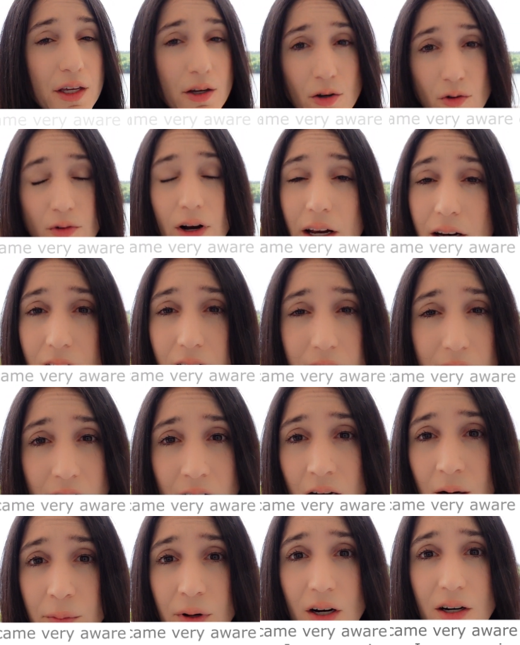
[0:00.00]
theoretically
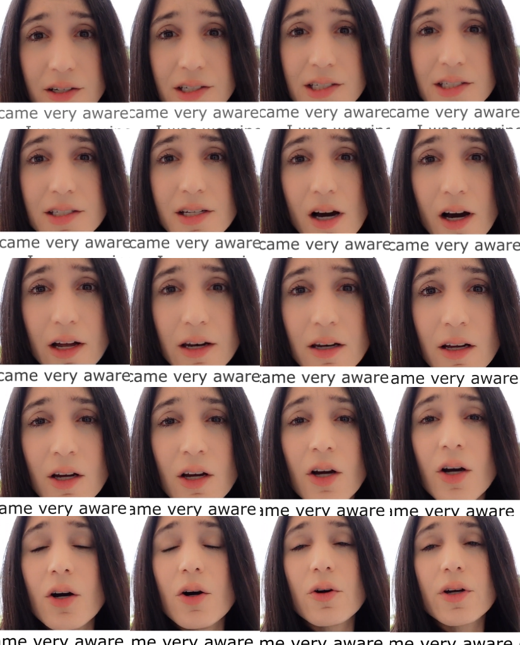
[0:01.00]
come undone,
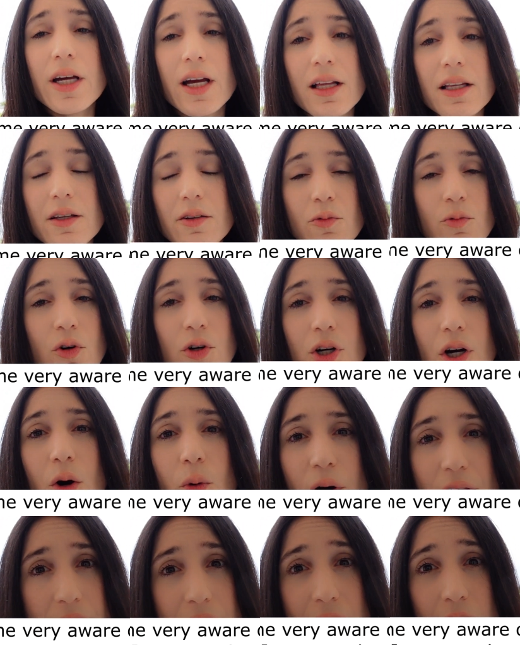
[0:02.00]
okay, we'll go
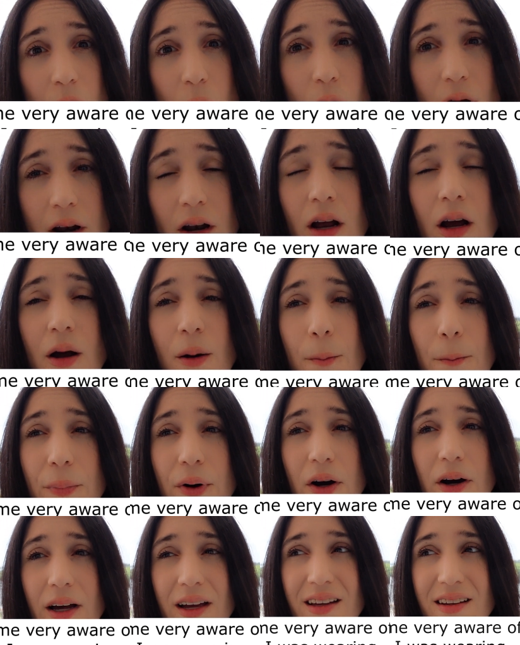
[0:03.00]
with that one.
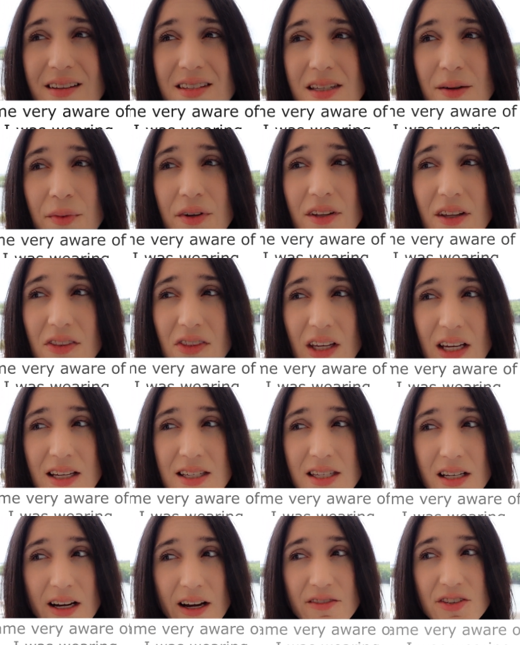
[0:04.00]
But some of the
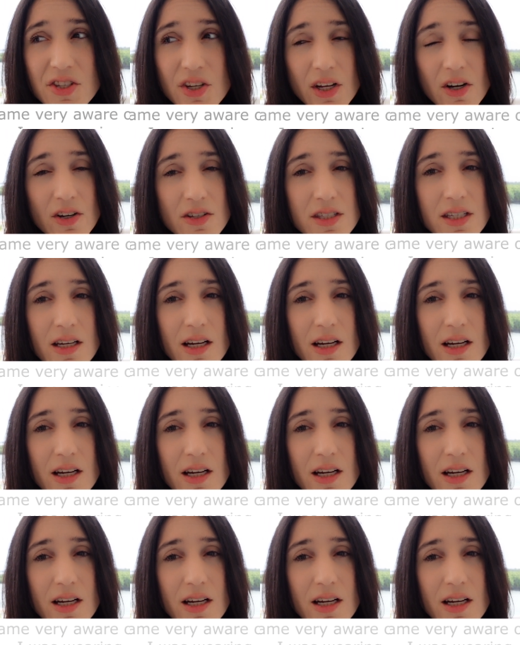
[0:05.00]
things that I've seen on